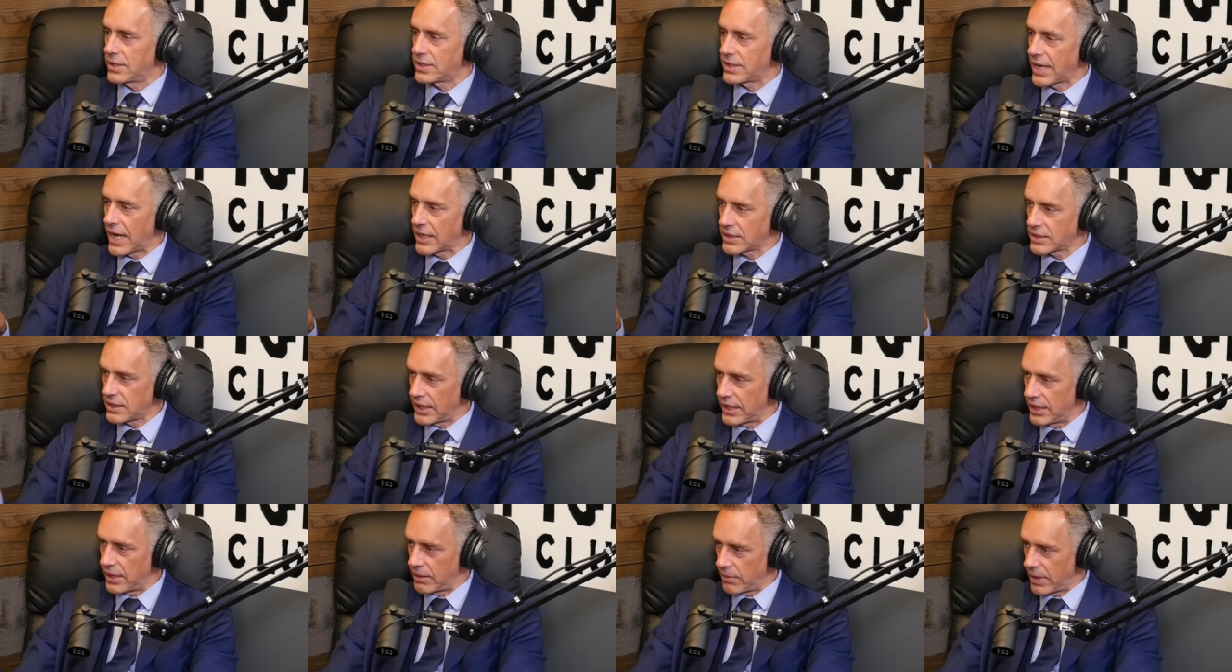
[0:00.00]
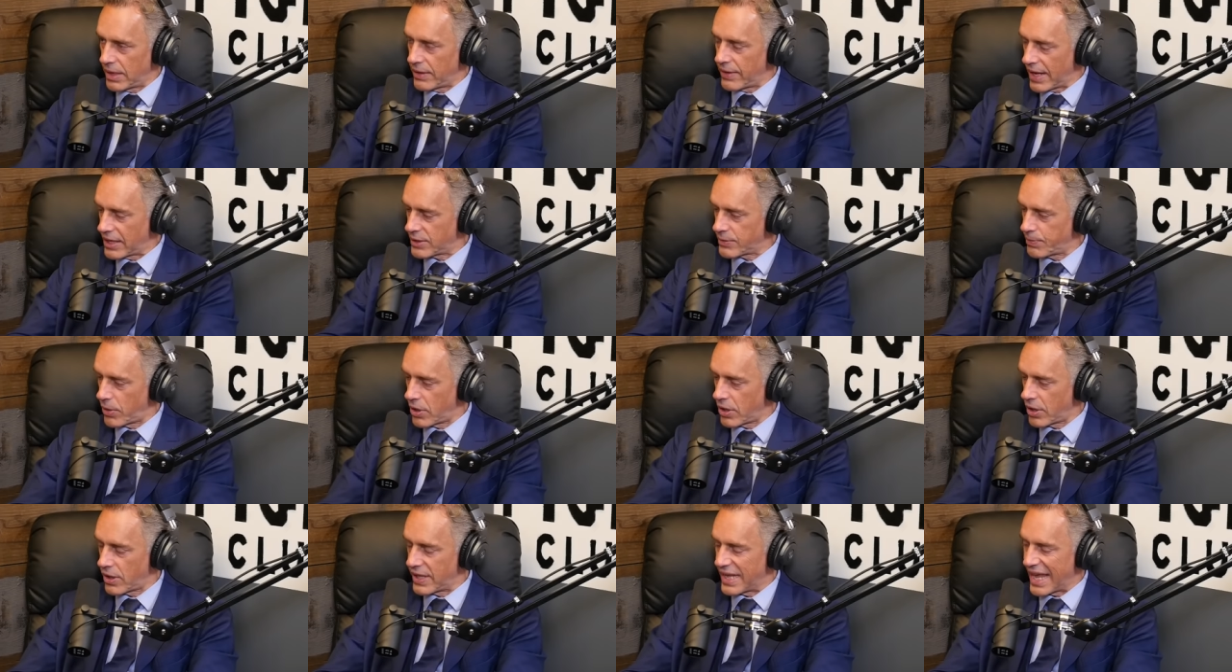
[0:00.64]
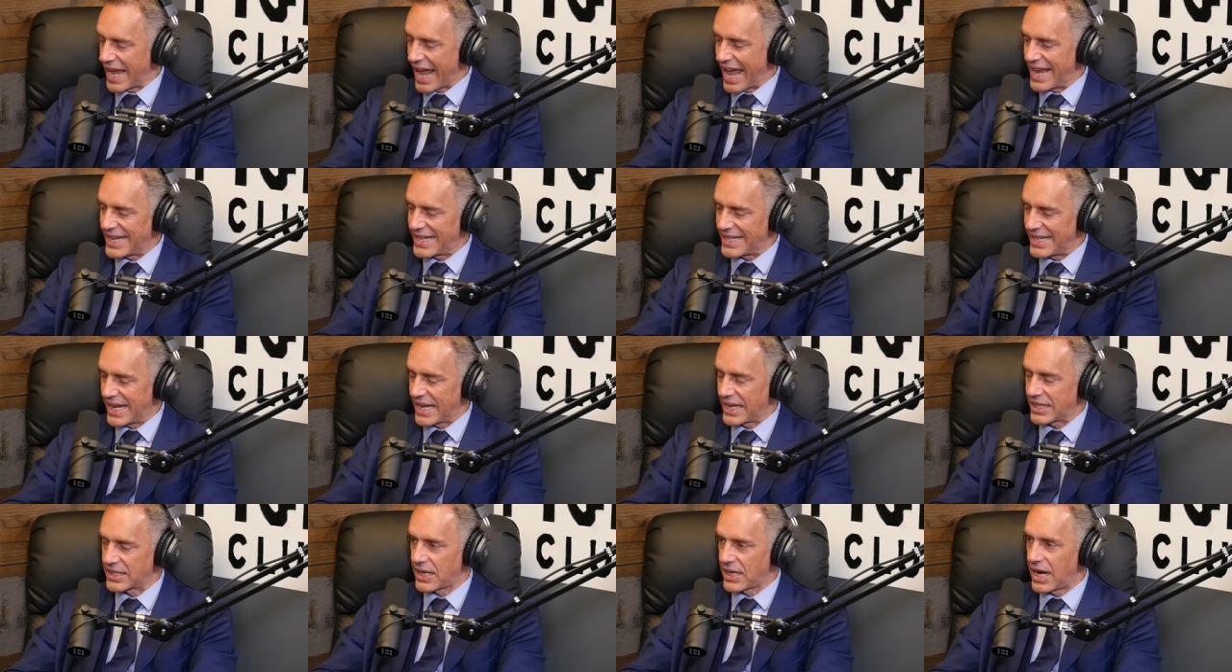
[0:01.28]
It's actually, and that's part of the
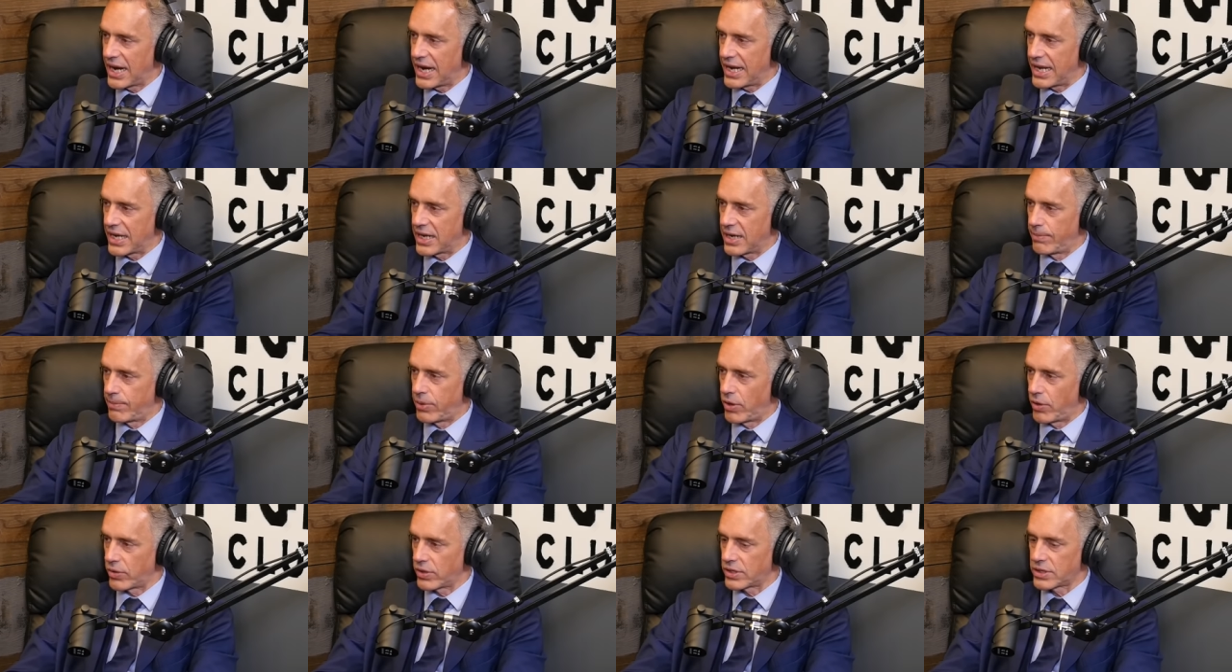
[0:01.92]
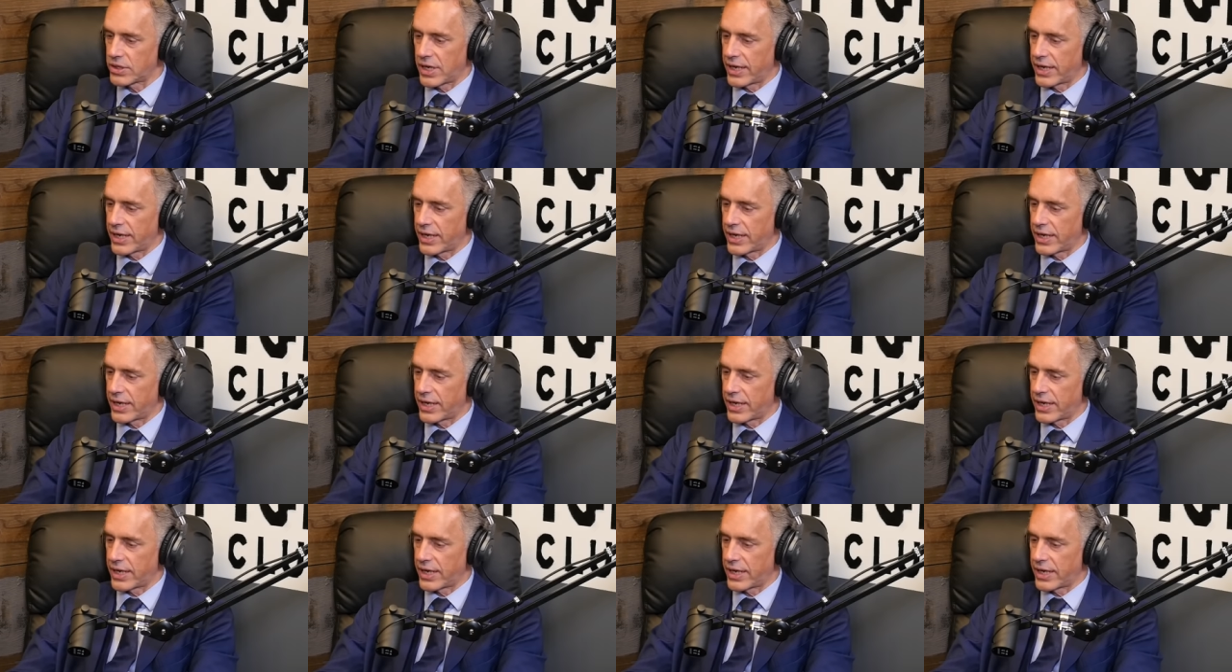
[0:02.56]
anti-anxiety component.